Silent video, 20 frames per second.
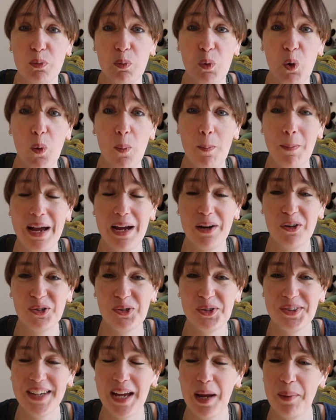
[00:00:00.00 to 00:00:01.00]
more
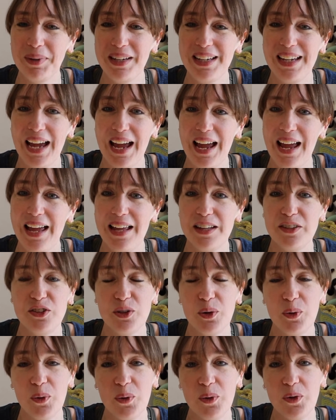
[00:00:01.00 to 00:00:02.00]
mackerel tabby cat,
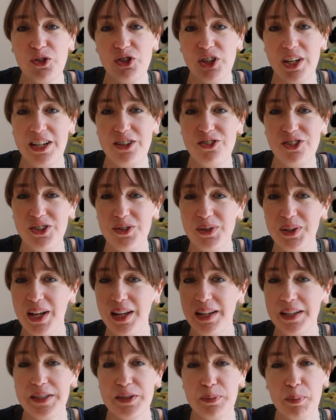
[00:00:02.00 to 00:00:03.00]
or change in your
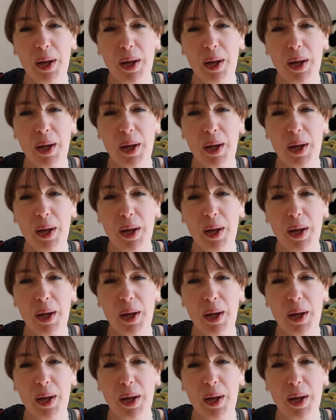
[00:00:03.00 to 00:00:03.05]
colours.